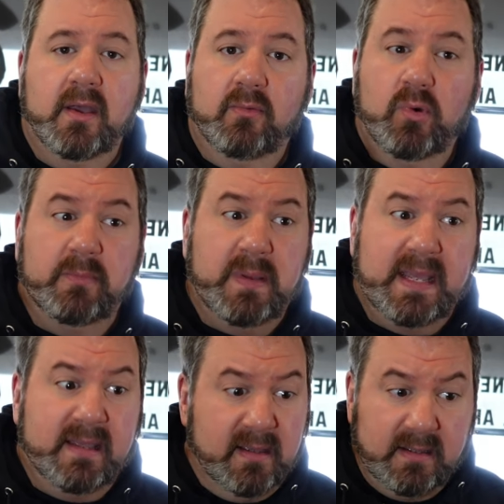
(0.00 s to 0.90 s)
would
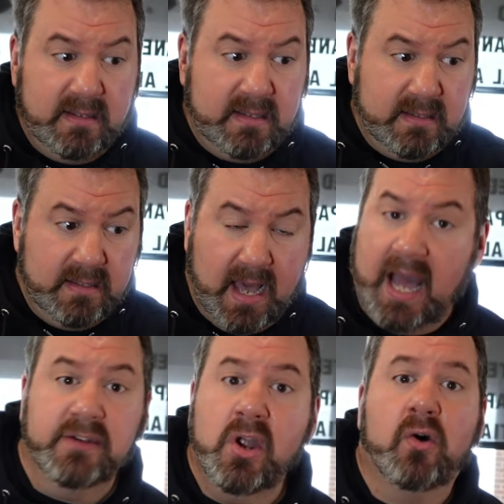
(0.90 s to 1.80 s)
be
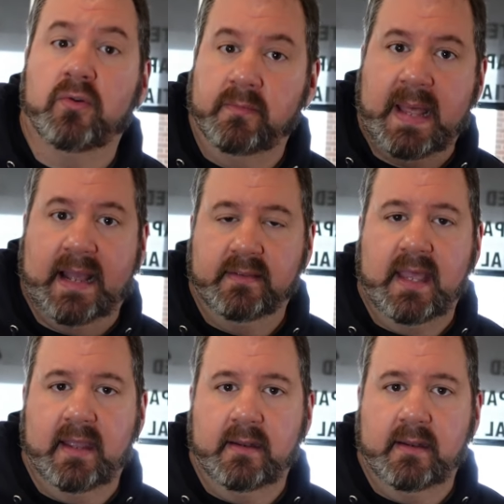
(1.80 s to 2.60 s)
unknown back then.